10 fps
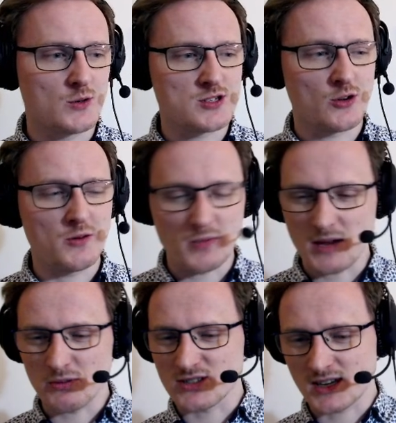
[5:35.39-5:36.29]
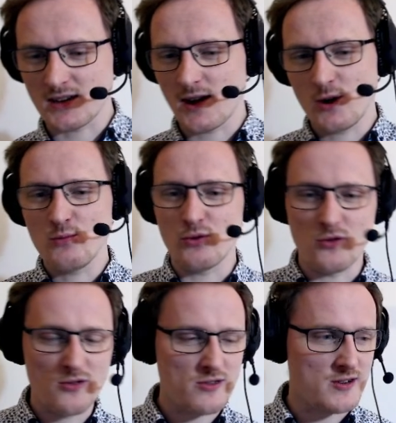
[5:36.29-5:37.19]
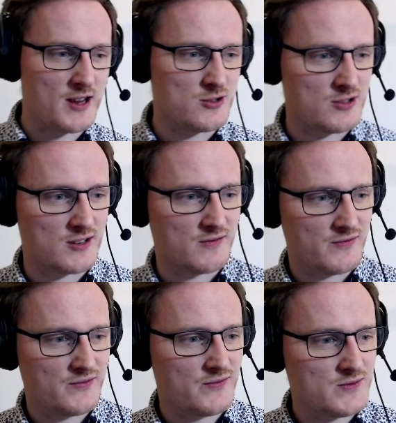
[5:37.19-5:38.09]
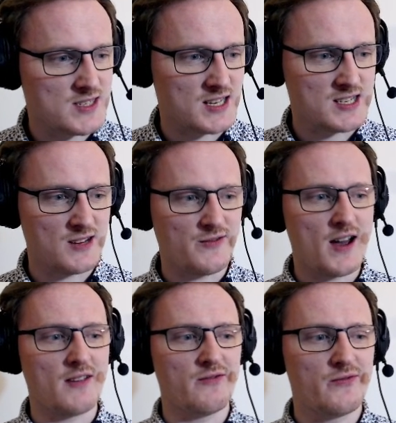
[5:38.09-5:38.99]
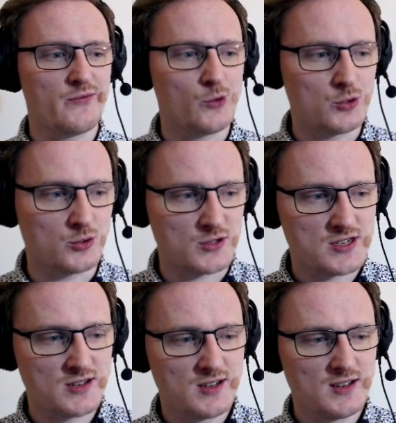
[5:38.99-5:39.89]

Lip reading: it's going to be able to output 365 photos.